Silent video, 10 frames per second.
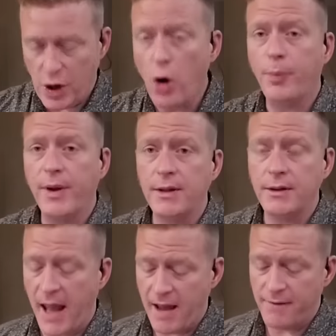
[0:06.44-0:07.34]
been
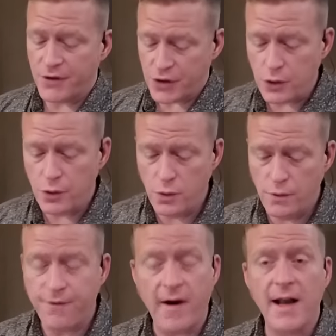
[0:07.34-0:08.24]
open. Have
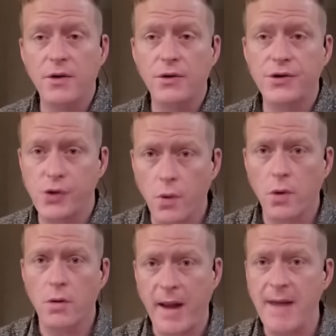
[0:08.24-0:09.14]
you filed
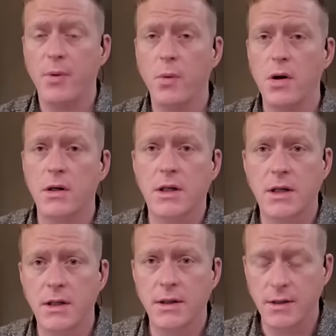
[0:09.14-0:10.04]
your paperwork?
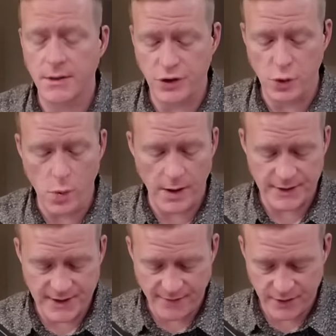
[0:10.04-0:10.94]

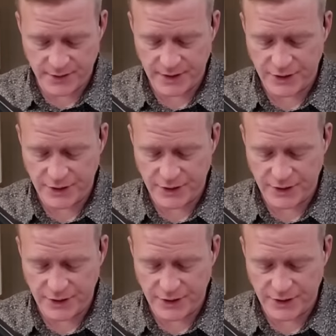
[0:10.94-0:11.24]
217